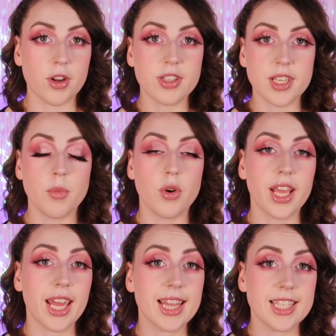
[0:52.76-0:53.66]
and content
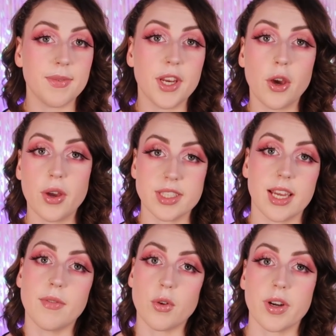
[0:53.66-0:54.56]
warning, in this video, as
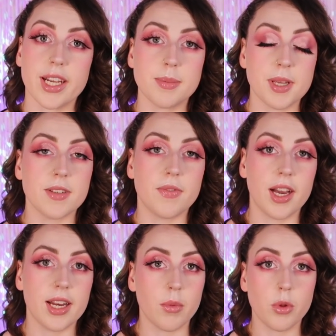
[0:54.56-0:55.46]
I have already
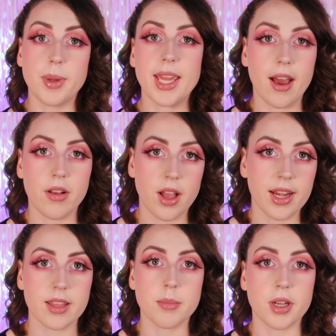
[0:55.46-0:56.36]
specified, I will be
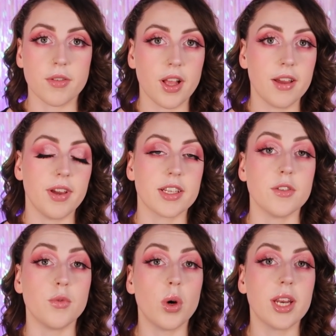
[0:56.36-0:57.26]
outlining the butterfly effect
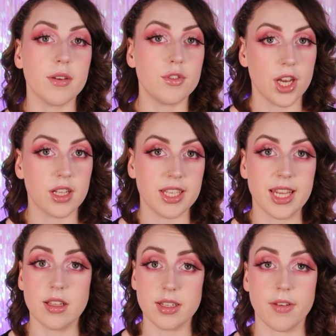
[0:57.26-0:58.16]
of what if Jacqueline
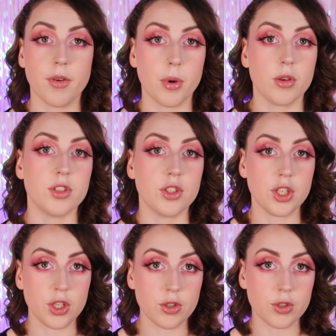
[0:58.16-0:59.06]
Hill never posted
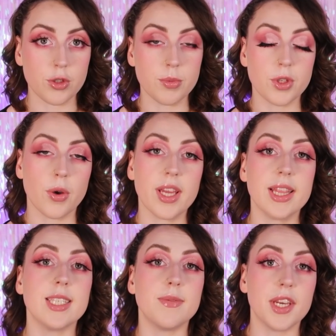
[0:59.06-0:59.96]
to YouTube. So
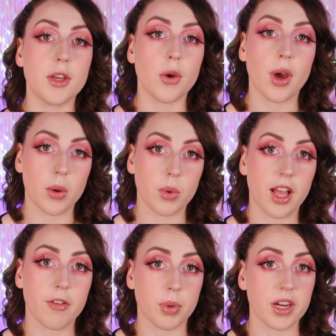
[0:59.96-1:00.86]
in this video, I will
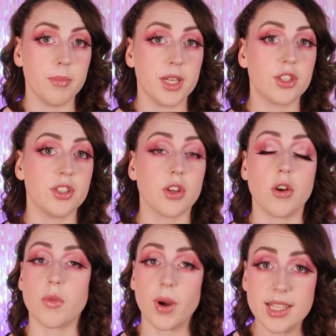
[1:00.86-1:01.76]
have brief mentions
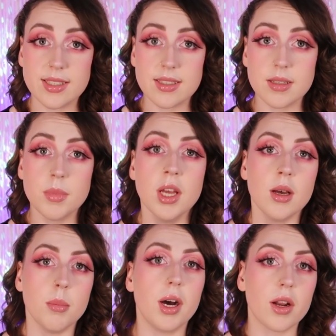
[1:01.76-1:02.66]
of racism,
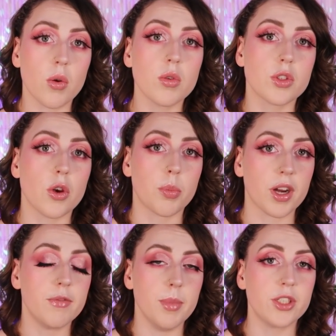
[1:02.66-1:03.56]
but also
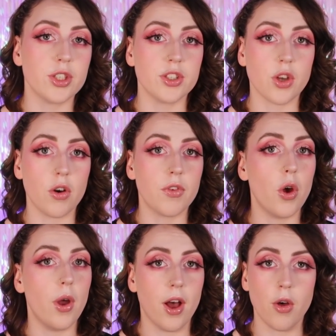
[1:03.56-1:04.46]
brief mentions of
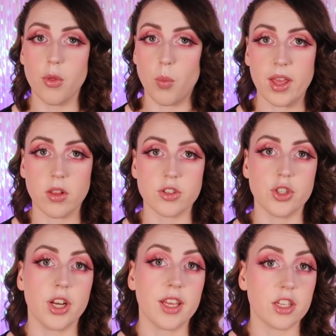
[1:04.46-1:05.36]
her health weight loss
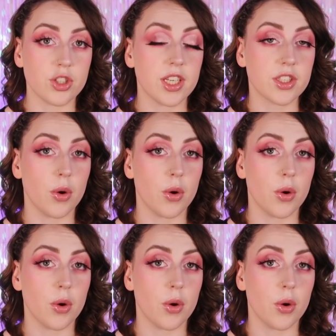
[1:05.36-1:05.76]
journey that she is